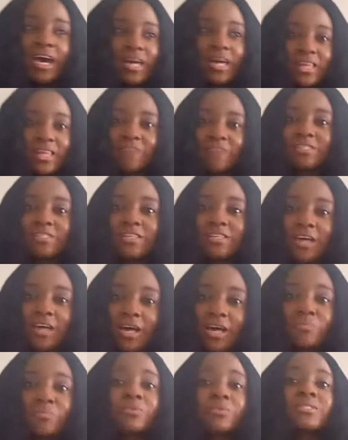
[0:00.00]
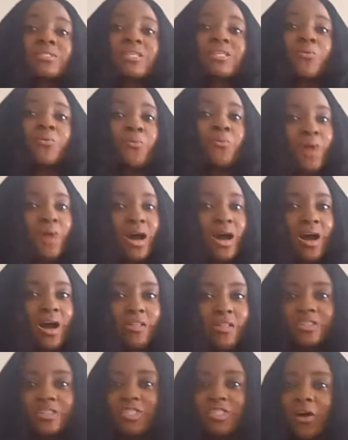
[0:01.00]
And after that, I'm going to say,
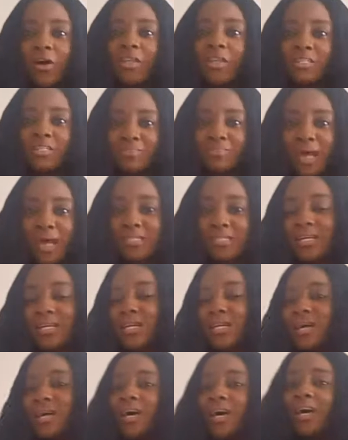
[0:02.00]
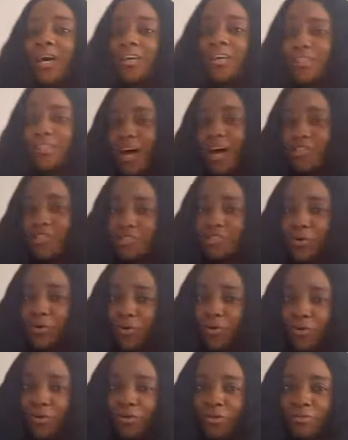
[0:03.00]
wow, this child has mastered. And that's
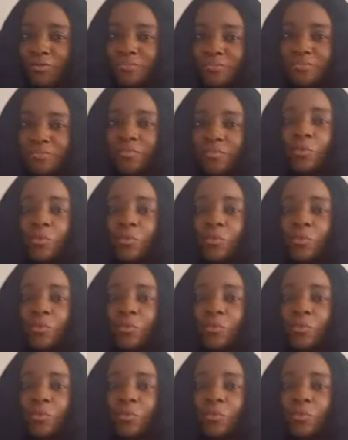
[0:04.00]
not all.